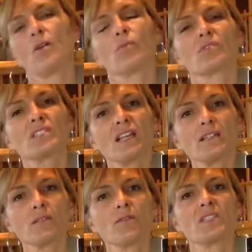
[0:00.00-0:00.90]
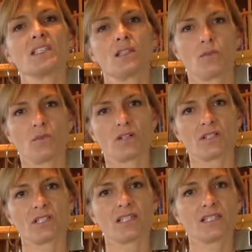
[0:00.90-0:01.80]
Well, cellulose is the
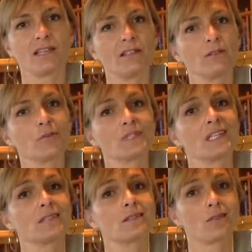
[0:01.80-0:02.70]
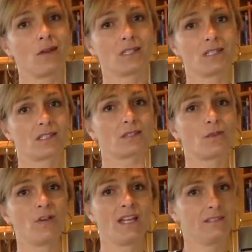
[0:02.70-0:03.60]
worst. Cellulose is sawdust.
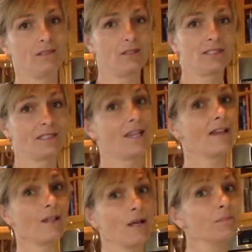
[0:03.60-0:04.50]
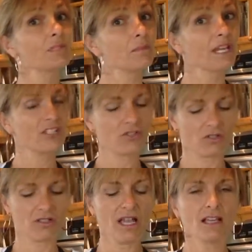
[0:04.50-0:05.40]
Go ahead and look that up to make
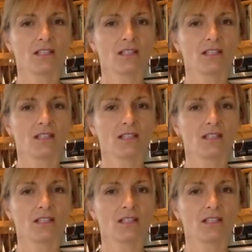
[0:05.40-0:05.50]
sure.